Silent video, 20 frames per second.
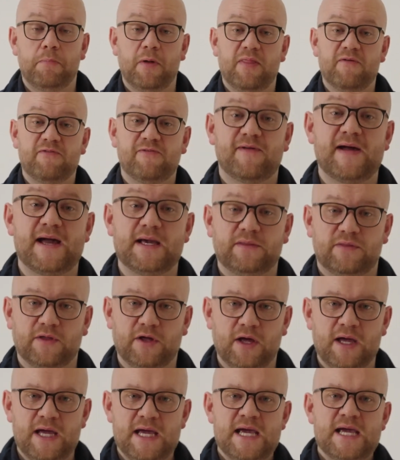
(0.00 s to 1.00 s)
But the fact
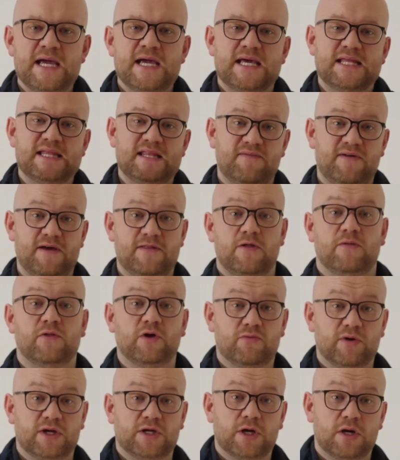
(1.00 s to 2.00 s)
that in the event that the
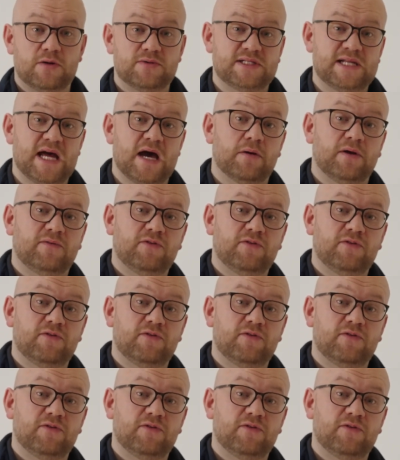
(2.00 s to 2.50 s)
grid goes down,